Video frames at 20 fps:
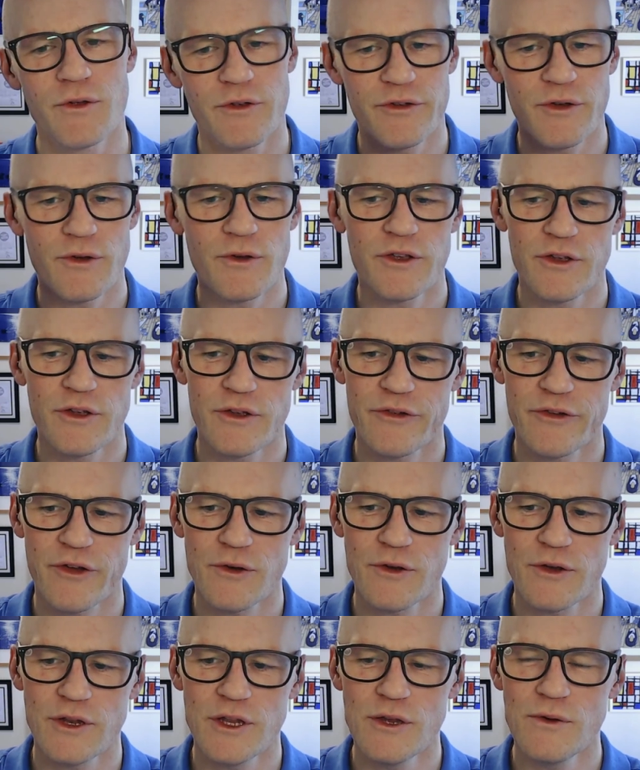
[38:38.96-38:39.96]

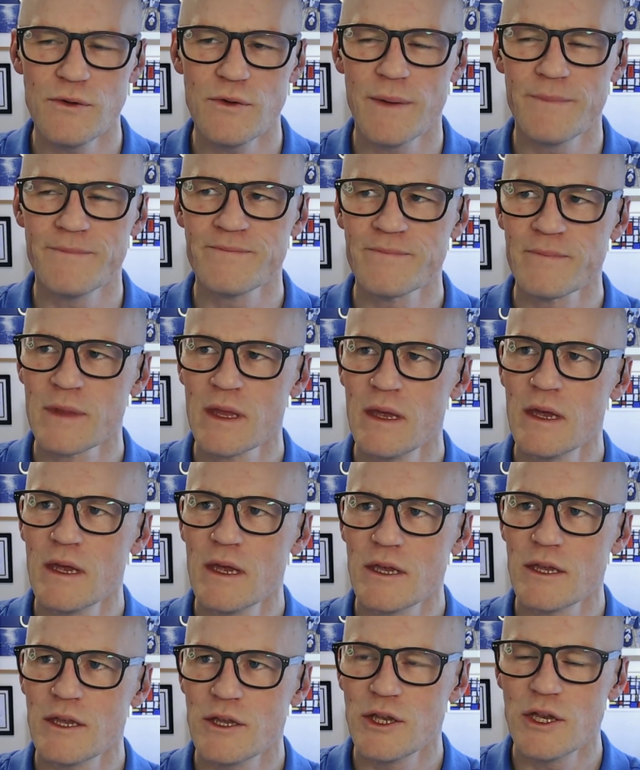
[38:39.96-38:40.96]
can you,
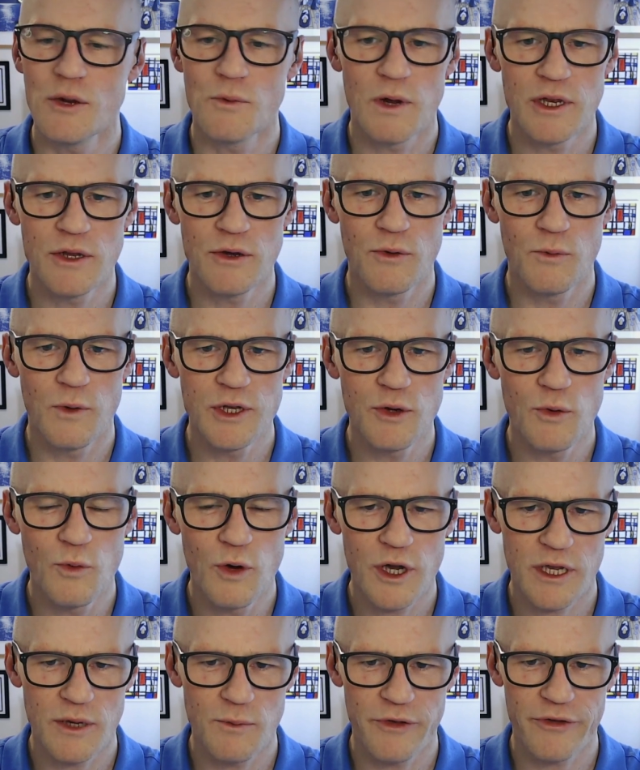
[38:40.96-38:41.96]
when you're
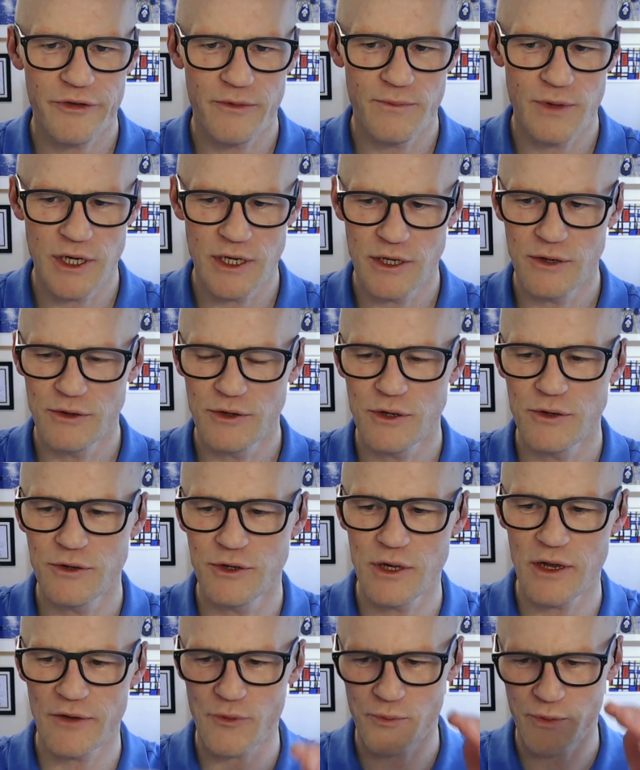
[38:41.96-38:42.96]
working with somebody new,
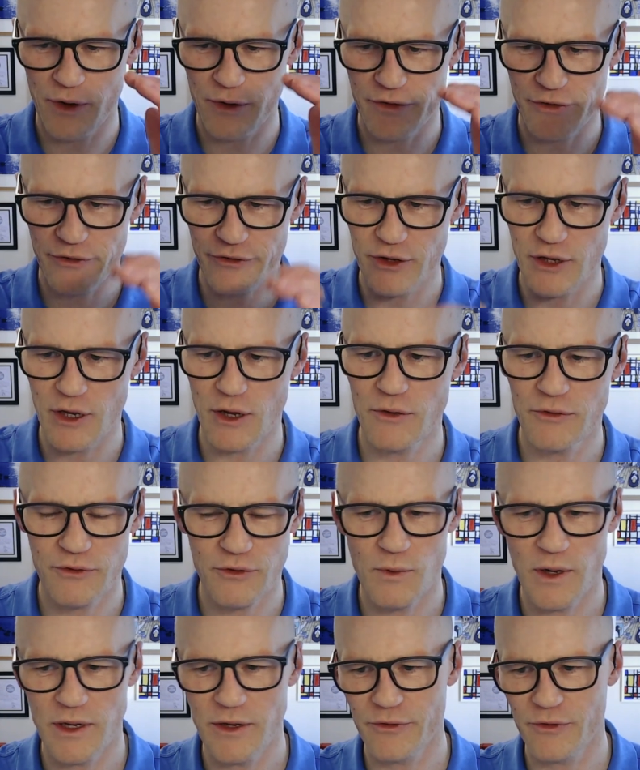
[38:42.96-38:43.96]
do you have a process to go
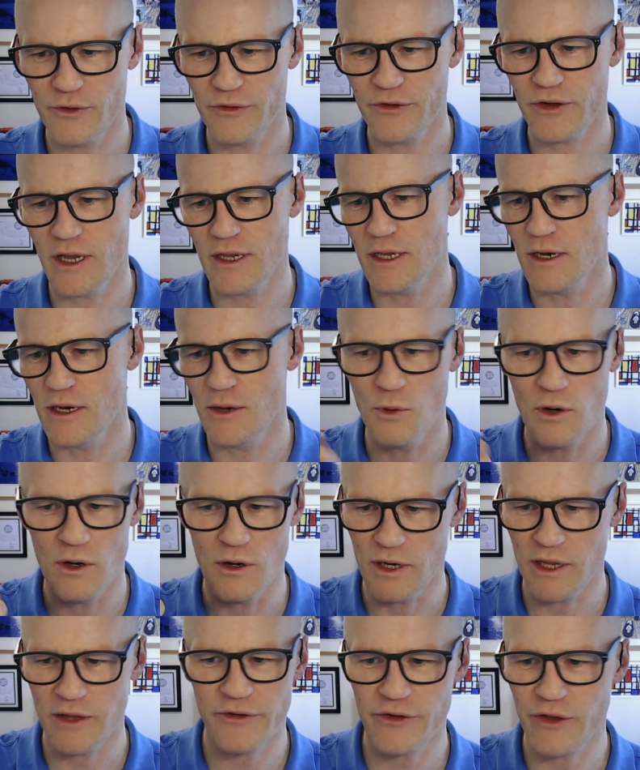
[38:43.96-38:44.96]
through where you sort of say, well,
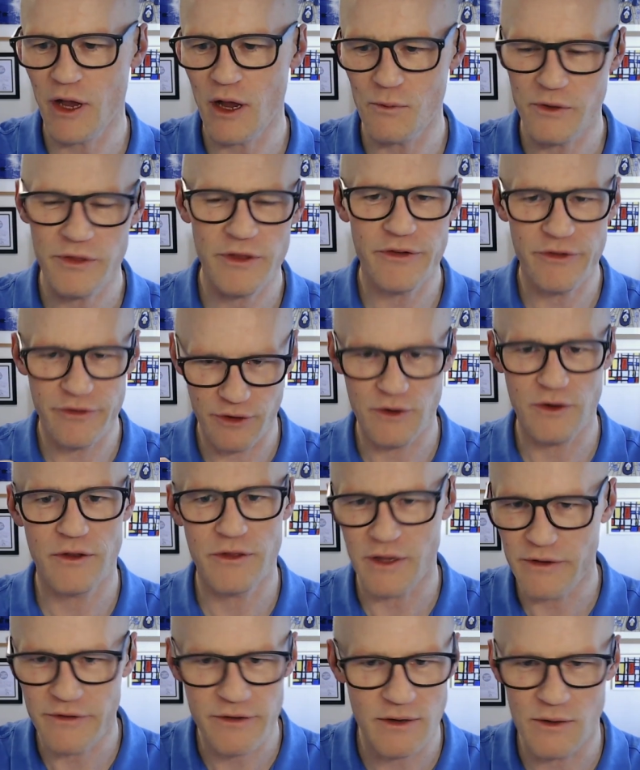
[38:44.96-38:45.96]
let's start with this is a good
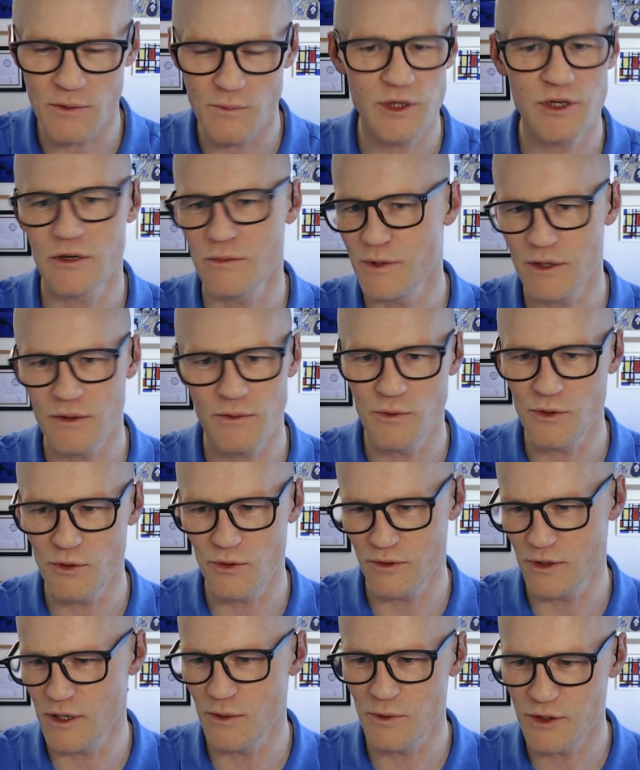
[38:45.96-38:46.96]
thing to do and we should
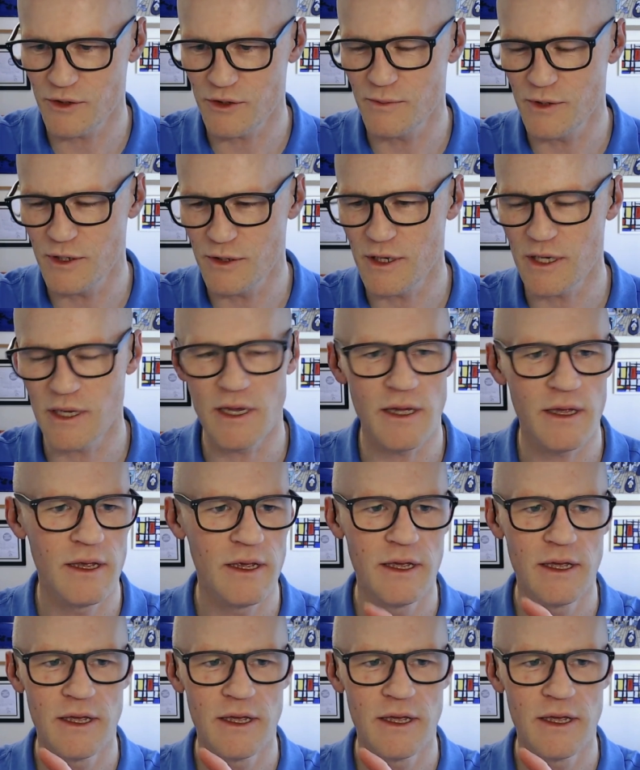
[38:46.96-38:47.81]
be doing it.